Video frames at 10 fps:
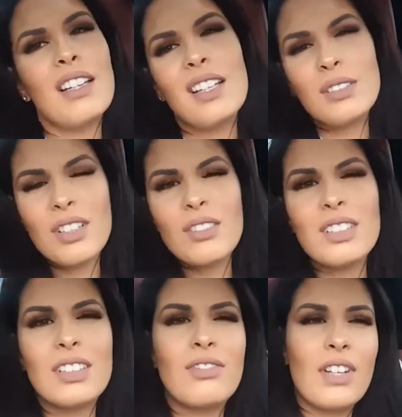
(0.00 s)
that's why I don't
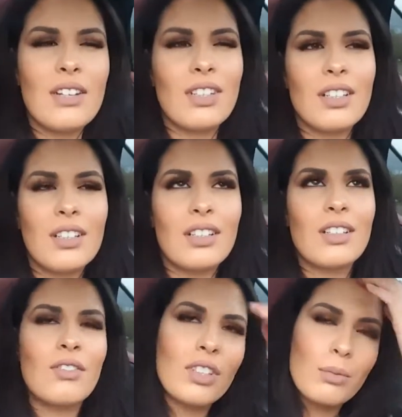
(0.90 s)
really favor
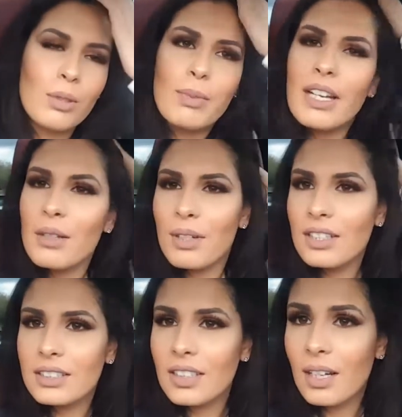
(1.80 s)
convertible. But
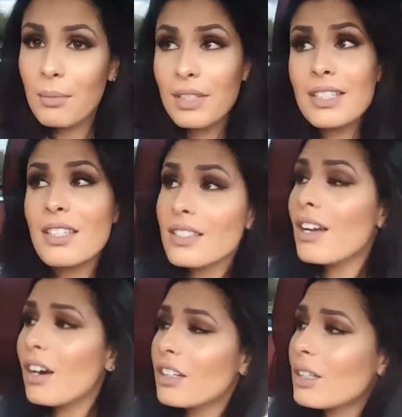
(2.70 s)
anyways, this is
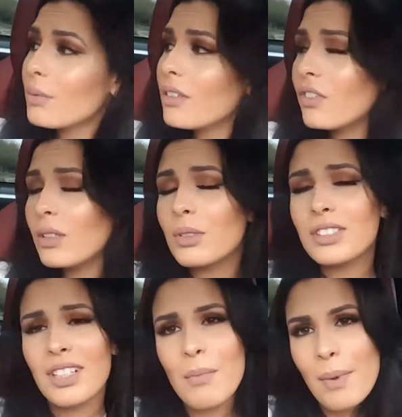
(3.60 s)
a hardtop convertible.
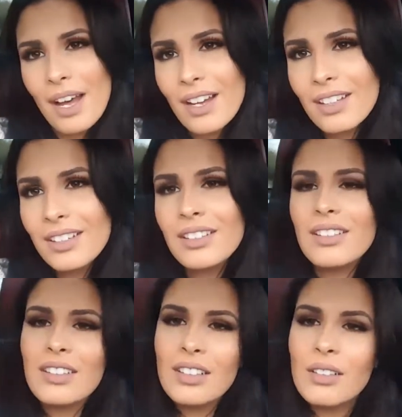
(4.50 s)
It's not bad,
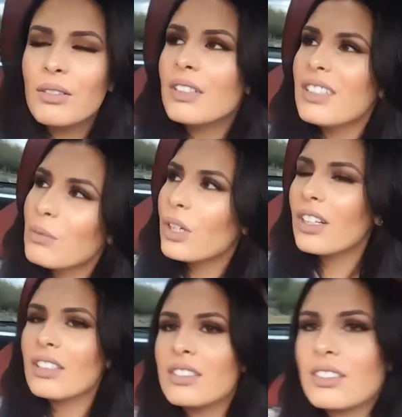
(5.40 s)
you know, it
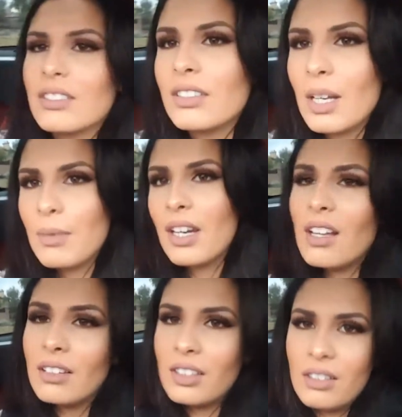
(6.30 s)
works. I mean,
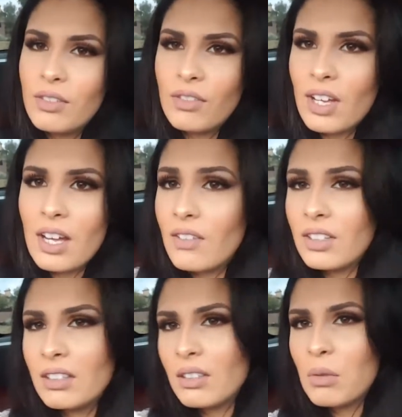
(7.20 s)
I'll live if I have
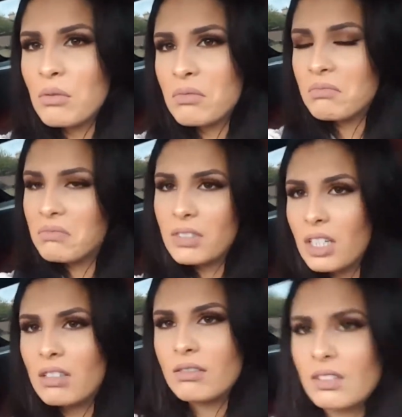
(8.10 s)
it. I won't,
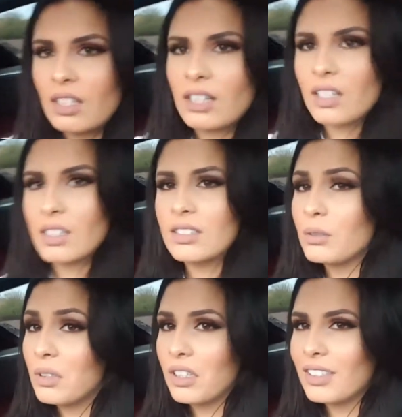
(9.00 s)
I guess
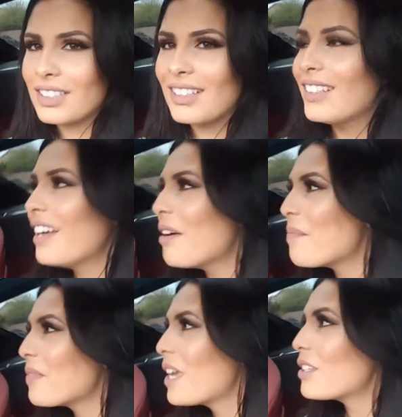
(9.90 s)
it works.
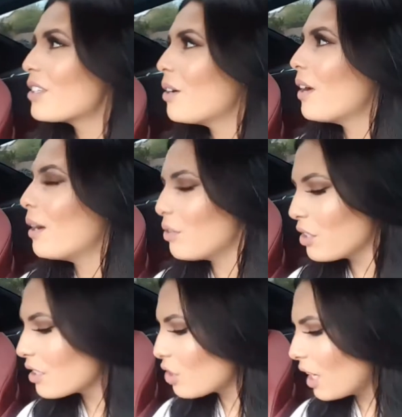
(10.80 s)
So I was
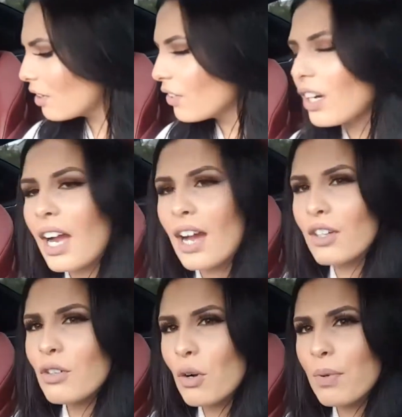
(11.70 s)
just trying to figure out
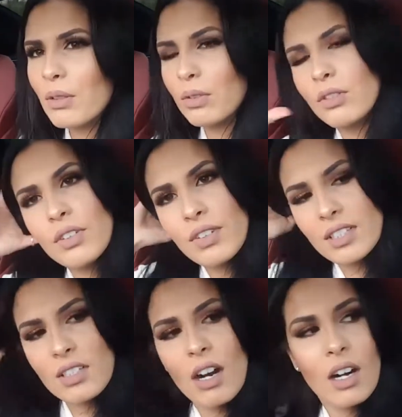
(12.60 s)
how do you open the roof of
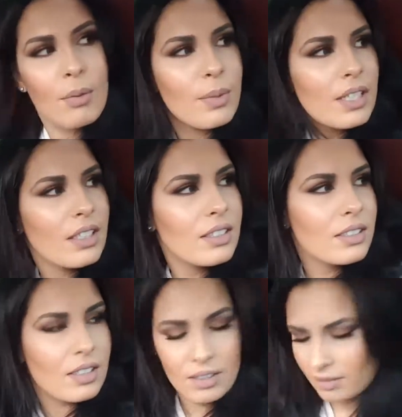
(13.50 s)
this car, because